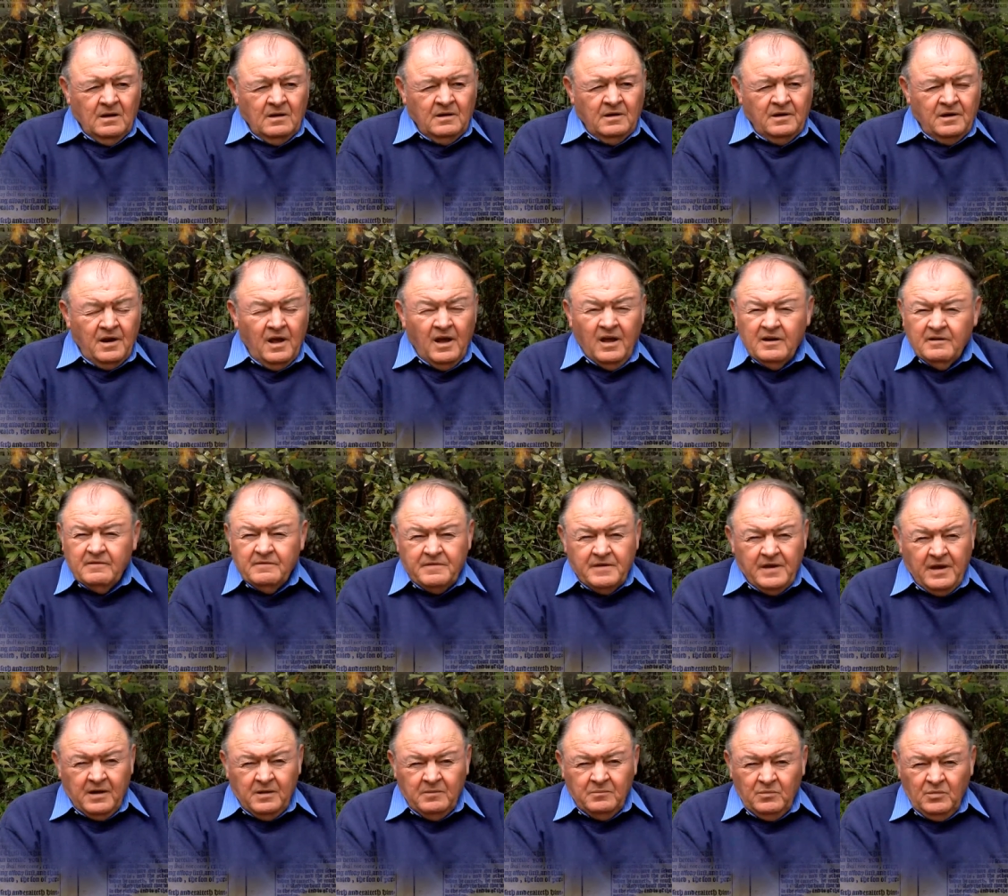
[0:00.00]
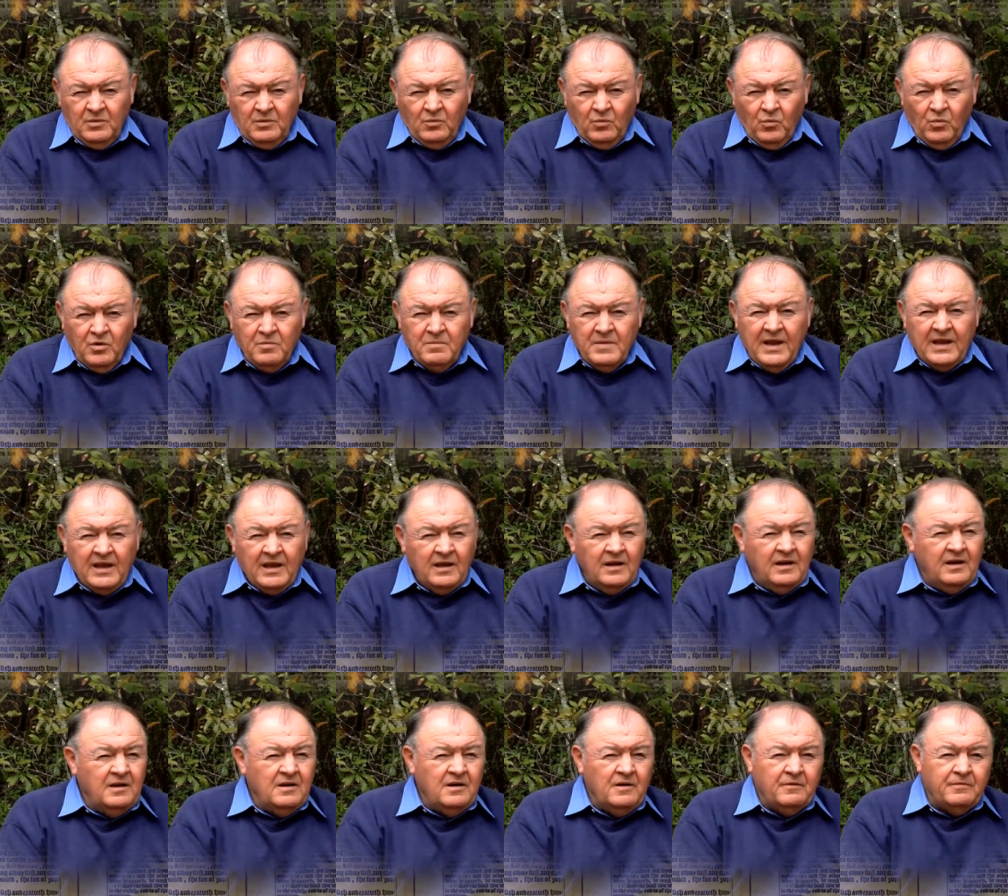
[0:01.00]
None of them would make
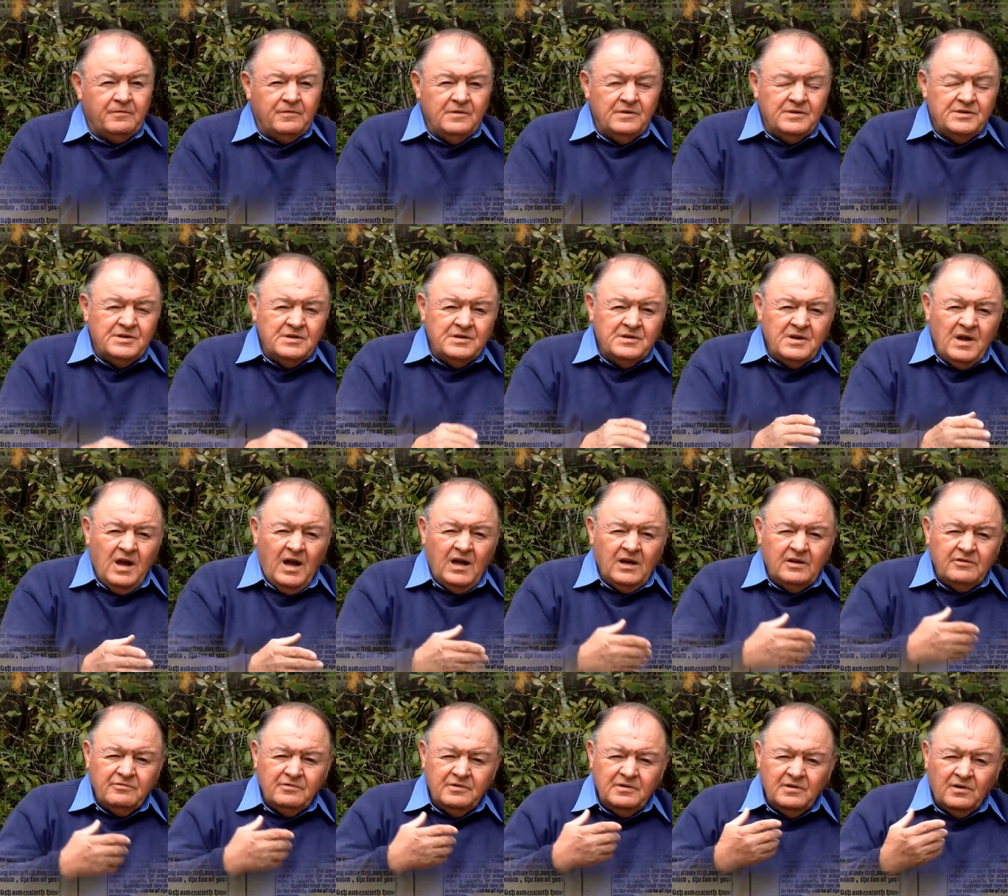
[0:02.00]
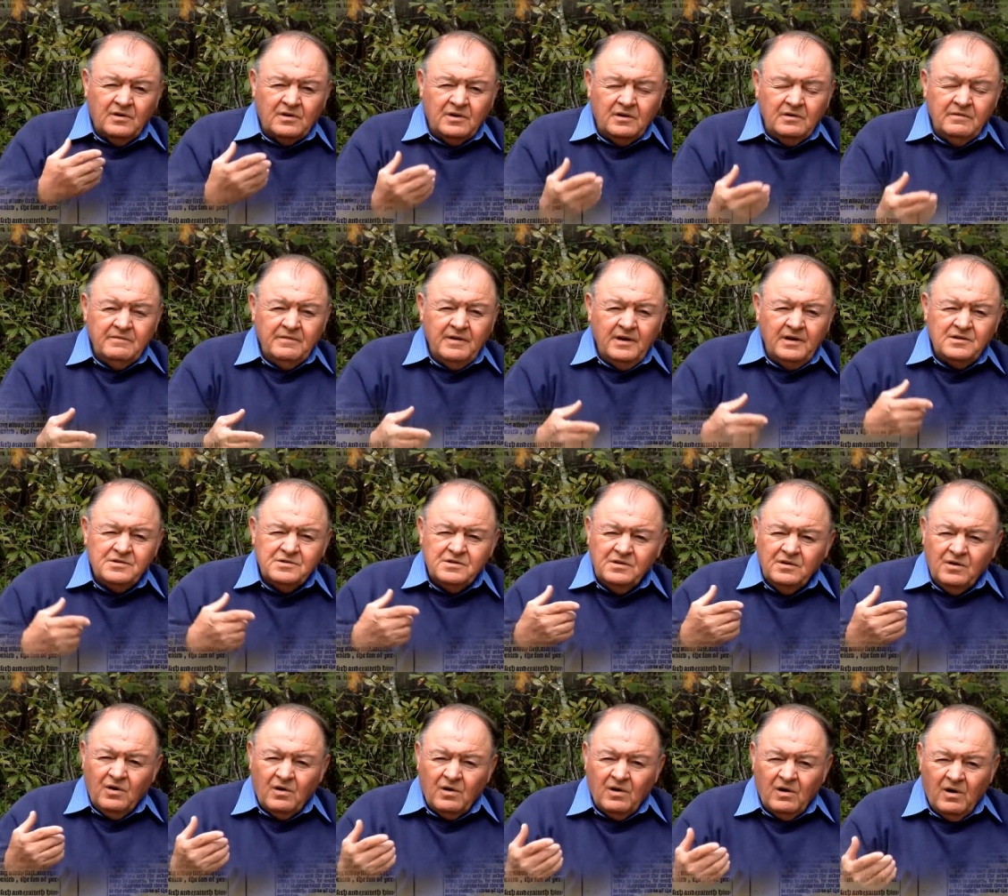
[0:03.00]
any difference in doctrine or
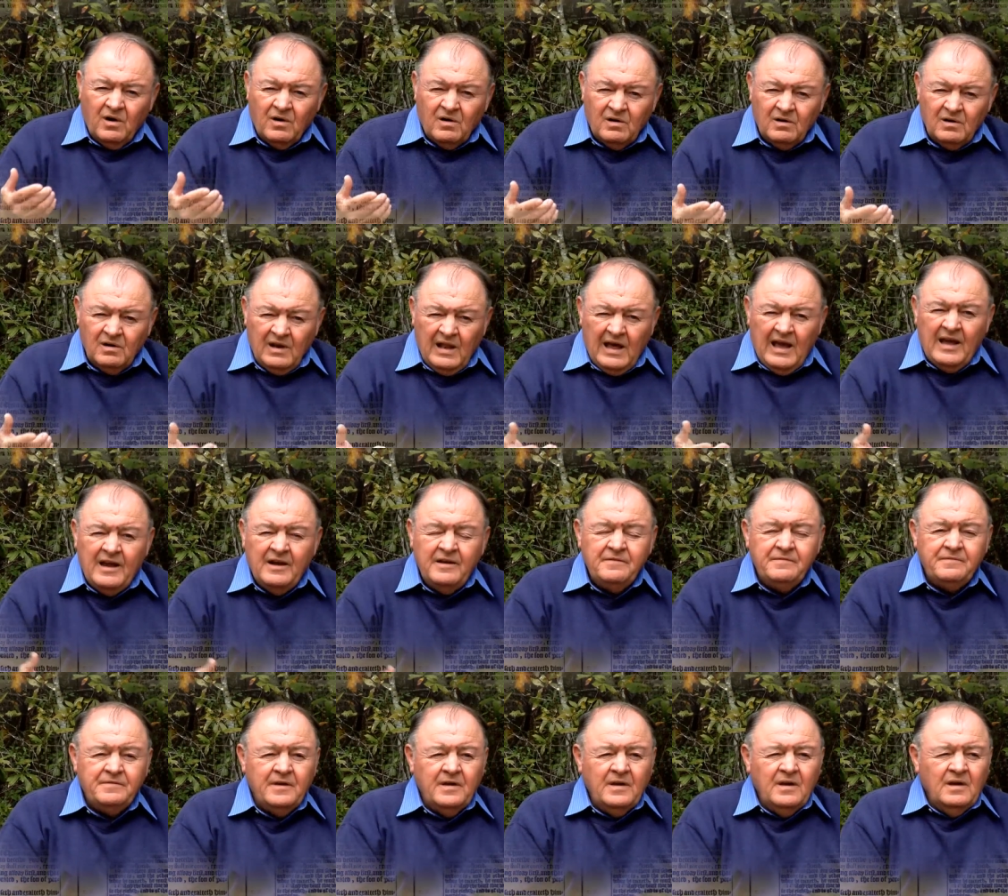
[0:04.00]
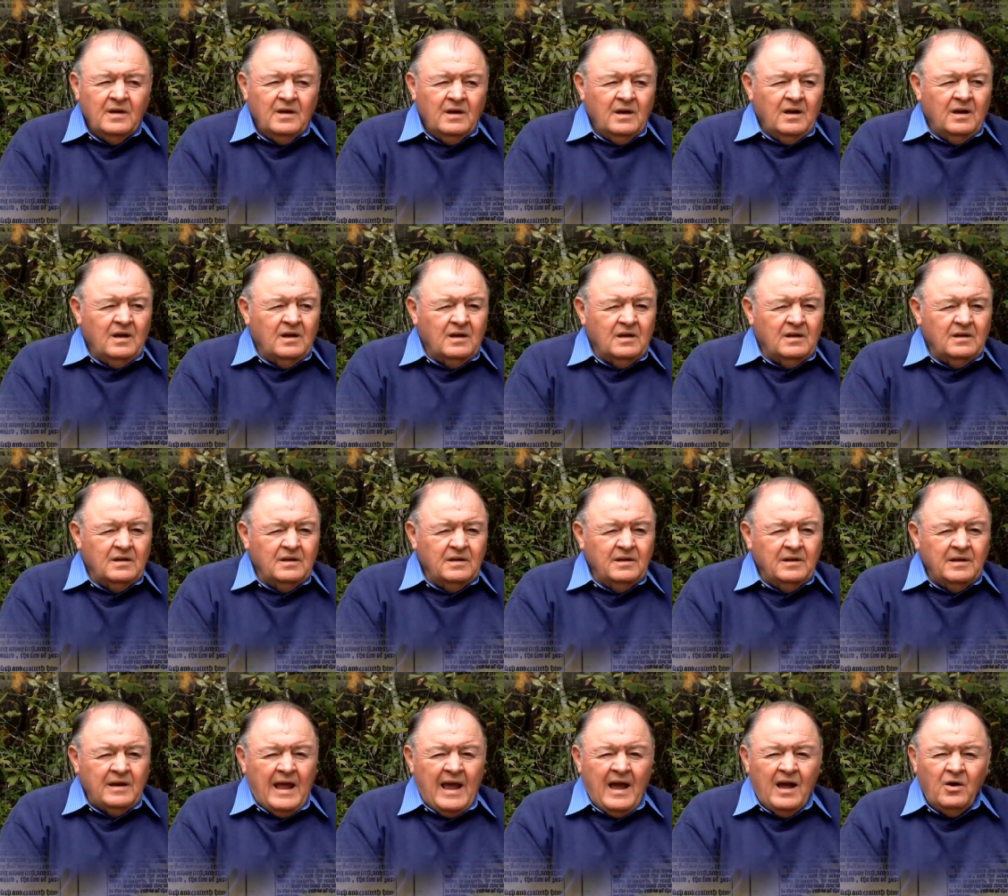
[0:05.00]
conviction or our life,
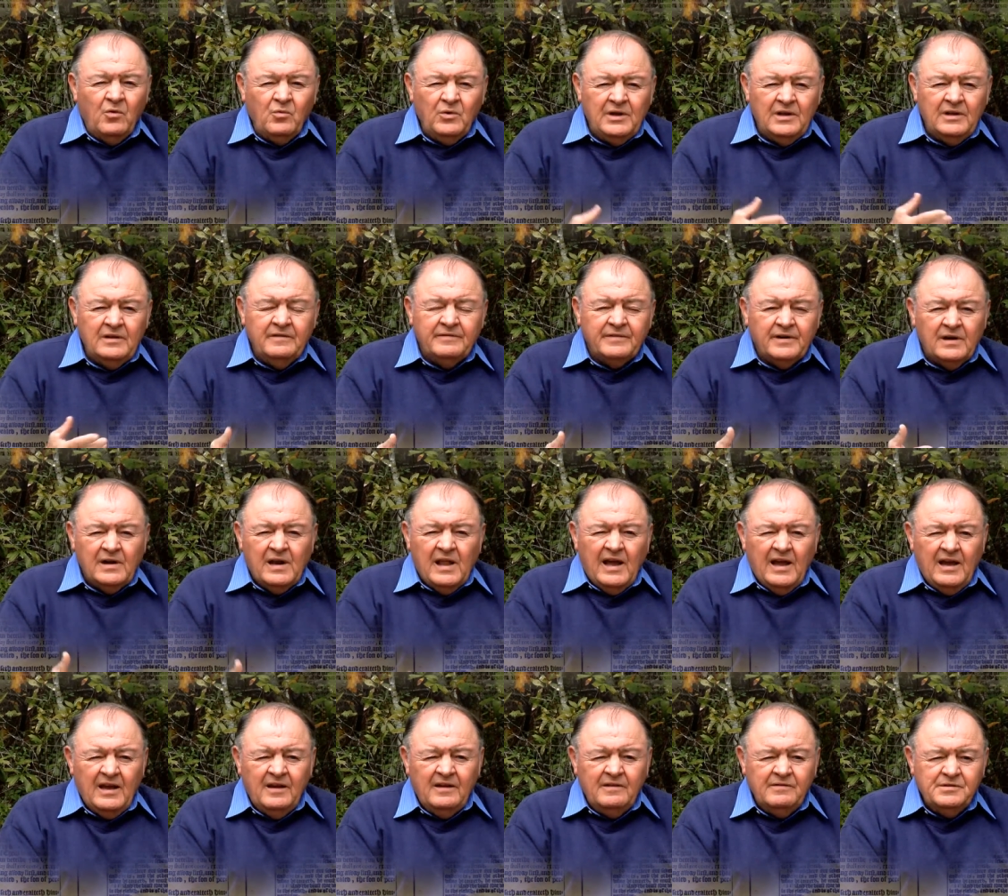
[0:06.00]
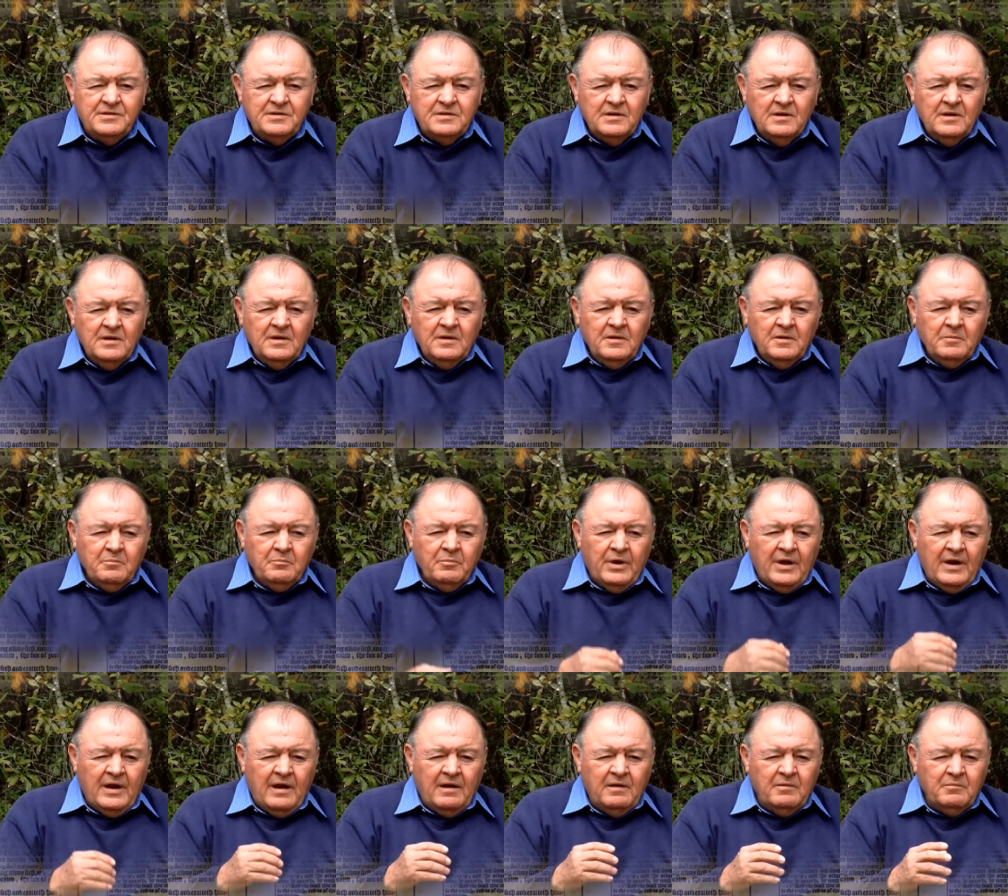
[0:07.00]
in how we live our lives,
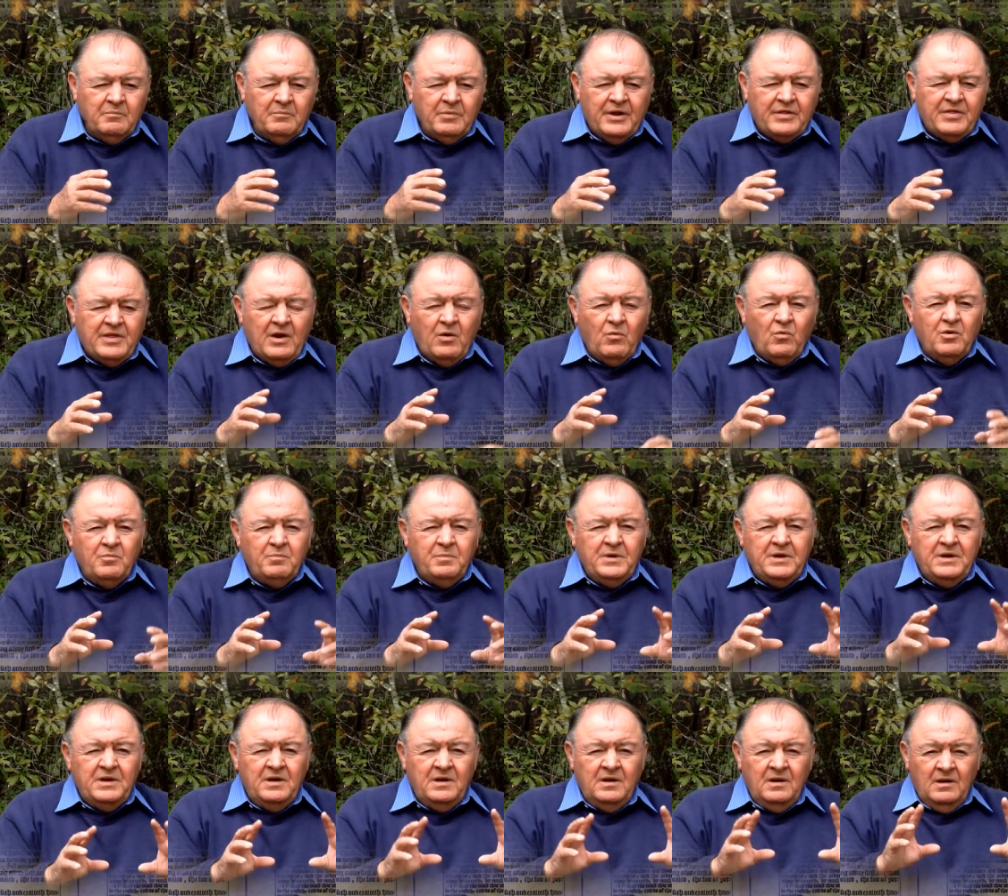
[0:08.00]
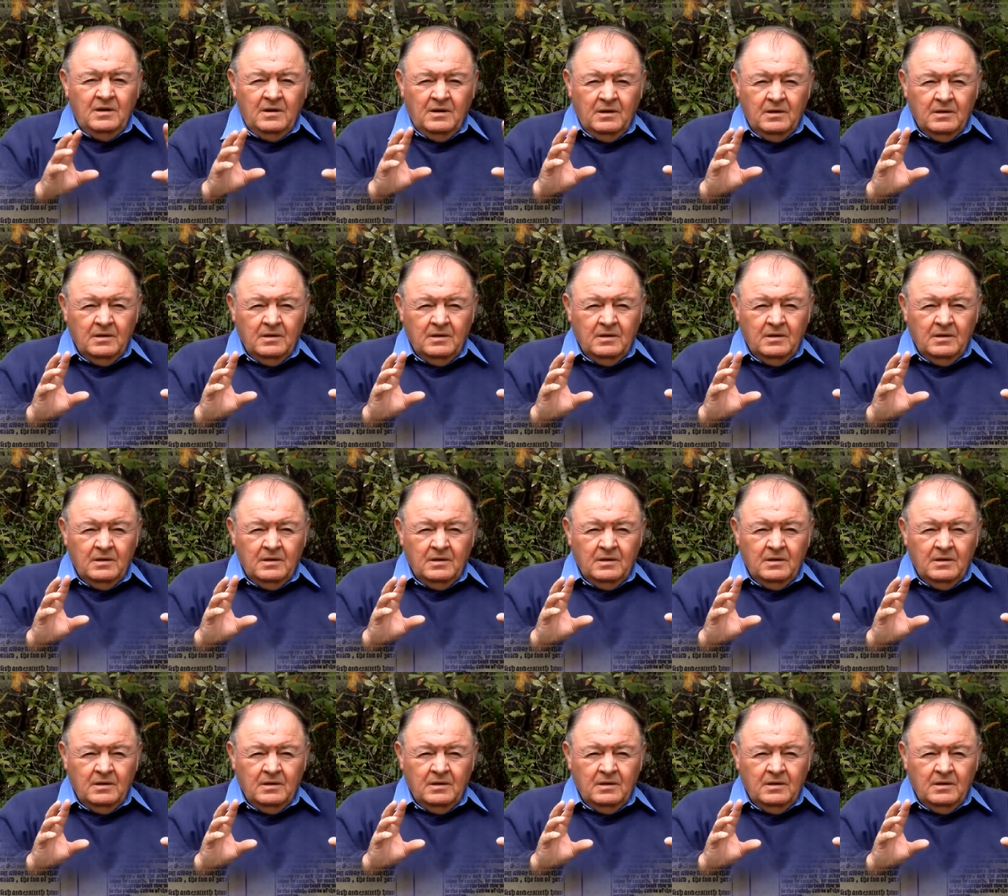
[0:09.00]
but they would be